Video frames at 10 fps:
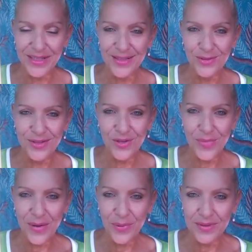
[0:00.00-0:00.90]
But it's also
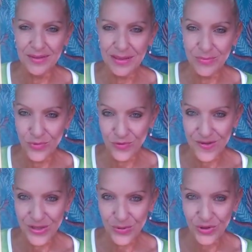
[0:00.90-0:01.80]
about possibly
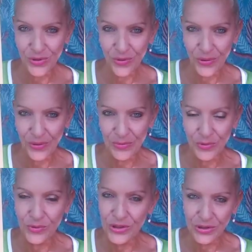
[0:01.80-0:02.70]
moving to a new home,
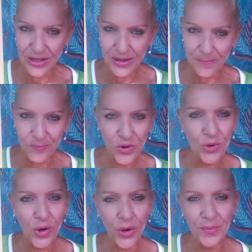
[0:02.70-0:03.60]
or
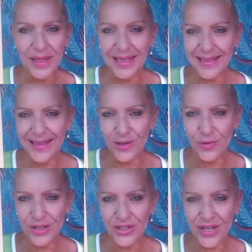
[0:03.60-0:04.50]
your home getting a
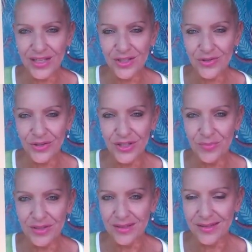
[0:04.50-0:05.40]
healthy change in
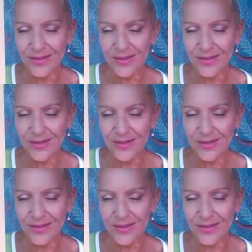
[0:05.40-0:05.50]
occupants.